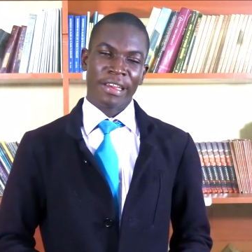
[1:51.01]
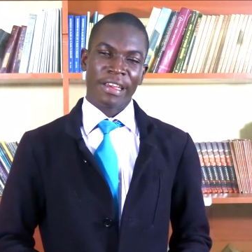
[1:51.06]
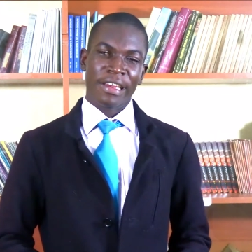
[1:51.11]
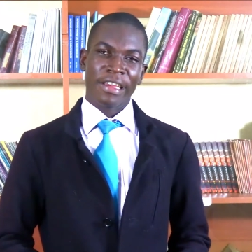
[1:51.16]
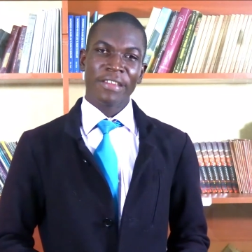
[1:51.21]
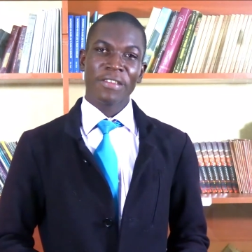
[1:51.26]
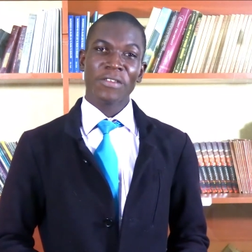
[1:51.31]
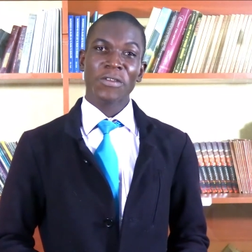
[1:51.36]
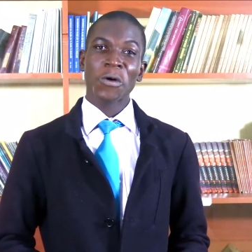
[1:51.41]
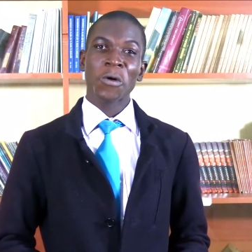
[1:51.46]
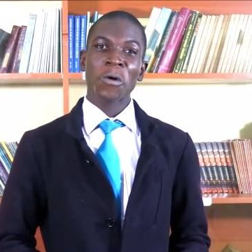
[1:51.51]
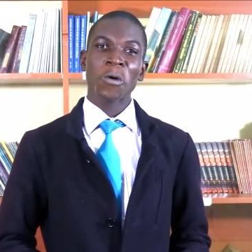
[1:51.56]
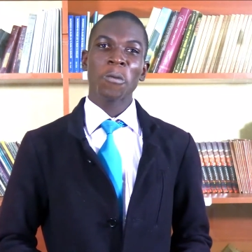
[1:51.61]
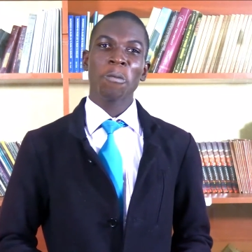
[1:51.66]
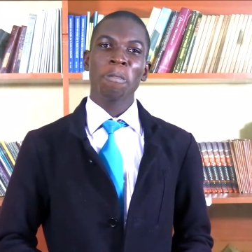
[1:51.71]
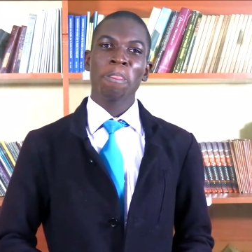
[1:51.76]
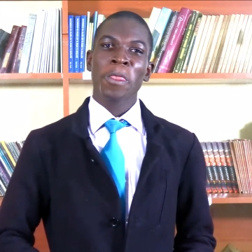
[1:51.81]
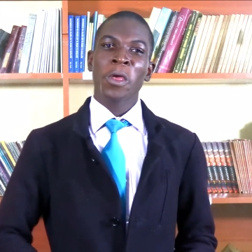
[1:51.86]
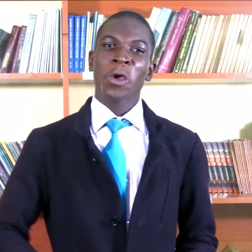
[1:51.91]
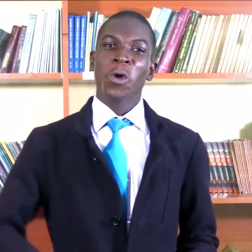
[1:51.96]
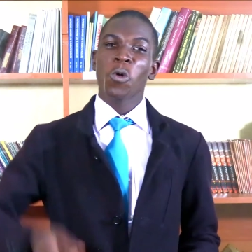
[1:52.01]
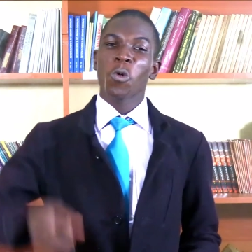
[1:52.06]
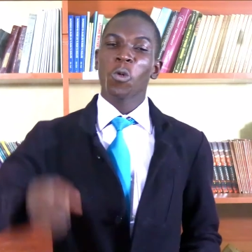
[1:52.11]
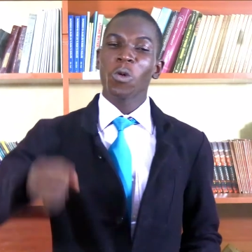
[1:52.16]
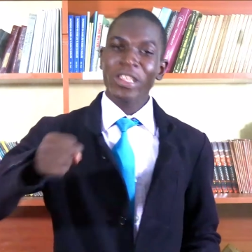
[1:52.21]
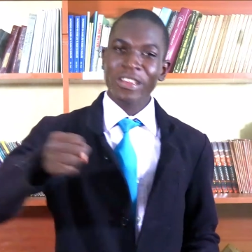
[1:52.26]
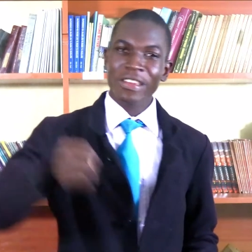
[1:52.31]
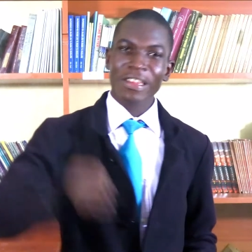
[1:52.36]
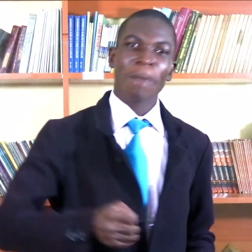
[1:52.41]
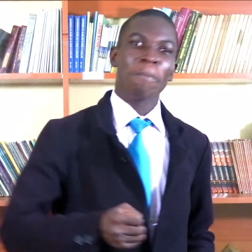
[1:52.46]
And so
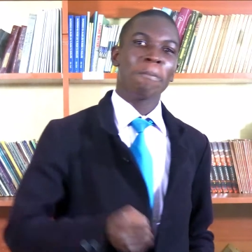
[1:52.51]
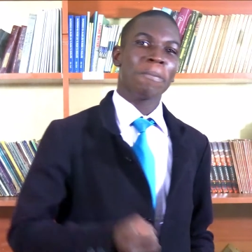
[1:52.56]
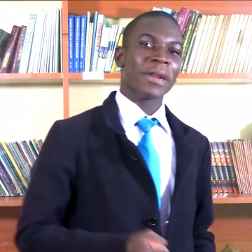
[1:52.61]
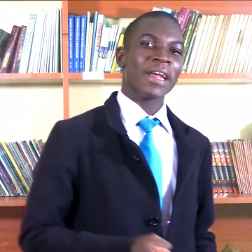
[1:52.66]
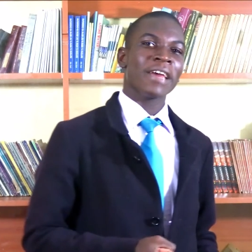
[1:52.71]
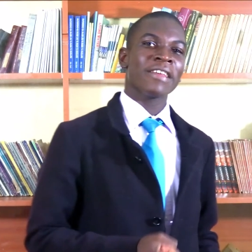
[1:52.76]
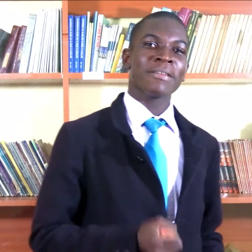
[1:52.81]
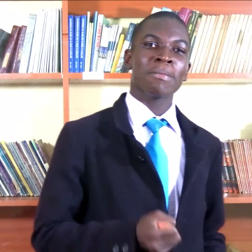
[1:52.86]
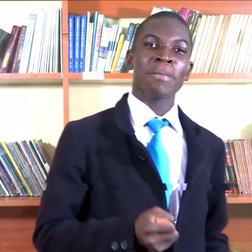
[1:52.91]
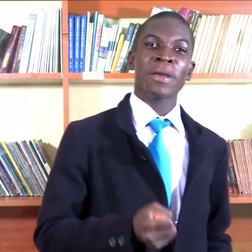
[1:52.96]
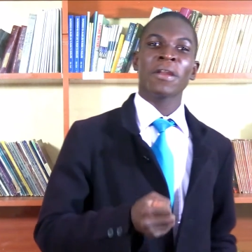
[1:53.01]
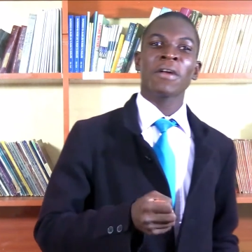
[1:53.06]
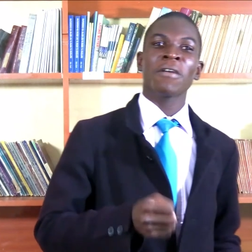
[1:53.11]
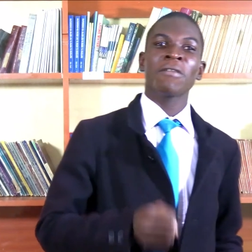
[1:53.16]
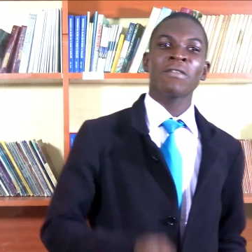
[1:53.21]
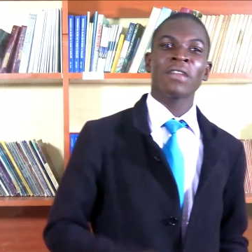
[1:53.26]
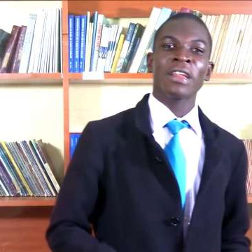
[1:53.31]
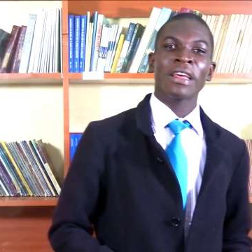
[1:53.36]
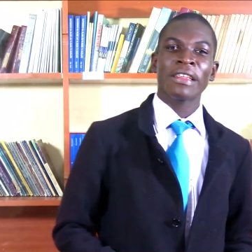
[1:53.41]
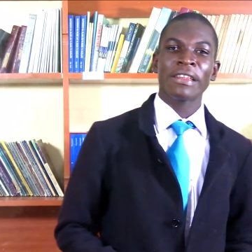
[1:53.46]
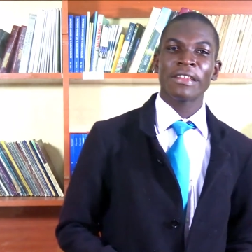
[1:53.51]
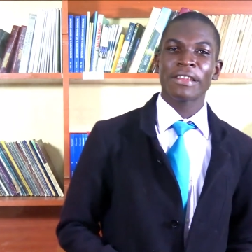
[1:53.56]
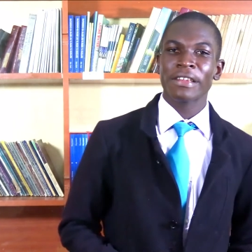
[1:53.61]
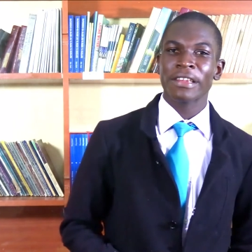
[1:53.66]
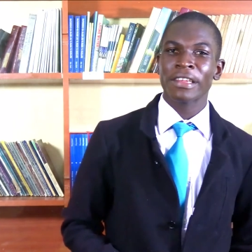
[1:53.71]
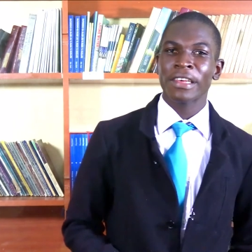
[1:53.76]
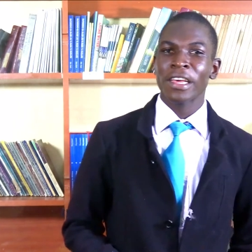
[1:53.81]
we suppress benevolence,